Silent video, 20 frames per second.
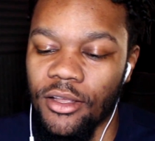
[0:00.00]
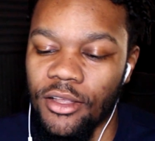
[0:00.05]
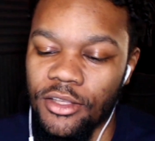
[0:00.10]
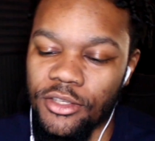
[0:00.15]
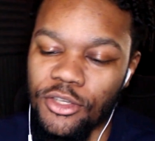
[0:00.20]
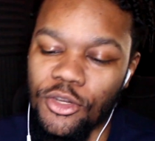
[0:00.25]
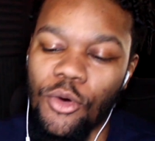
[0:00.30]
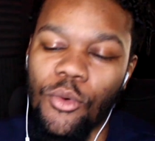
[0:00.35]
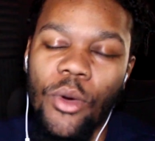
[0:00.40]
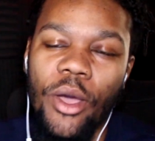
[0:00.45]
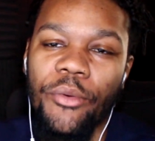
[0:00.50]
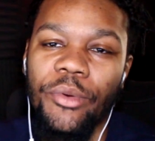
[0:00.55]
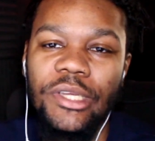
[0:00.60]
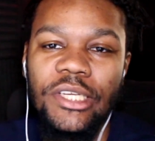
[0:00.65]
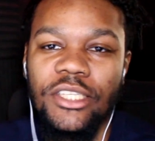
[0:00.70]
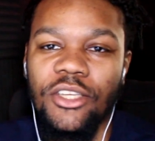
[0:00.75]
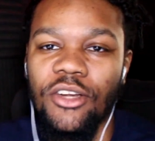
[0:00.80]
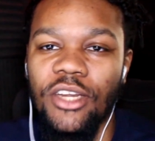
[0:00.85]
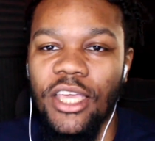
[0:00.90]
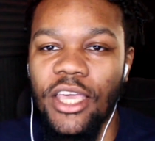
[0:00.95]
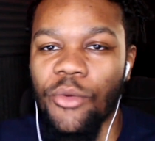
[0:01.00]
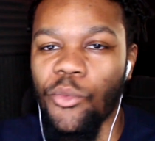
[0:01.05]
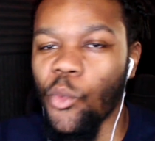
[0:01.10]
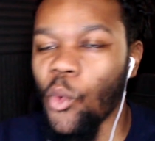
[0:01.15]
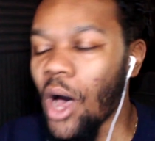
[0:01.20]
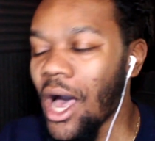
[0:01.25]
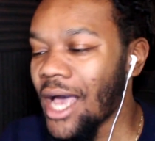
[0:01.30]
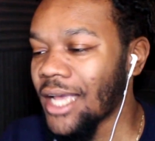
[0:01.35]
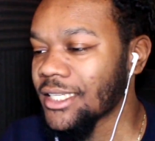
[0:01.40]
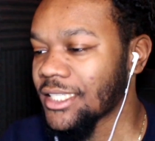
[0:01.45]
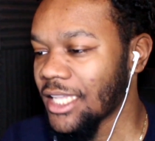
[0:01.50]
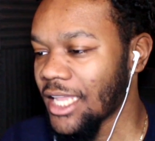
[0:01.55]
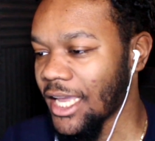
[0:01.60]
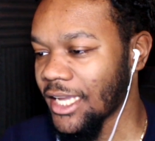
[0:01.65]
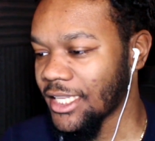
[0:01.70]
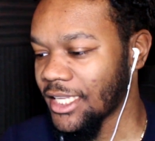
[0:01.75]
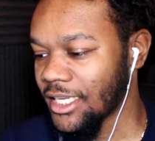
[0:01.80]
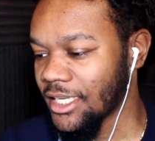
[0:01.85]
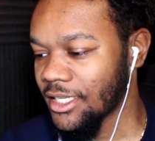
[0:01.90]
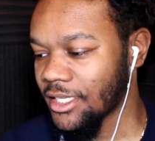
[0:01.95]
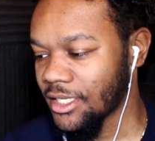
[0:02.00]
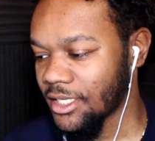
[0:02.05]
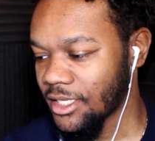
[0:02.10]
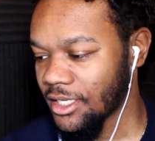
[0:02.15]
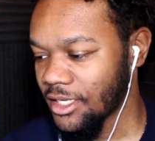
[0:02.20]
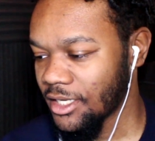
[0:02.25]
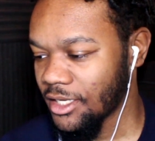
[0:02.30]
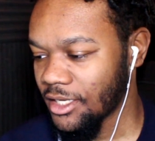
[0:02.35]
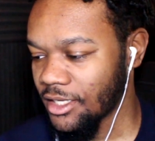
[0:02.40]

There's no way we're just gonna get washed like this.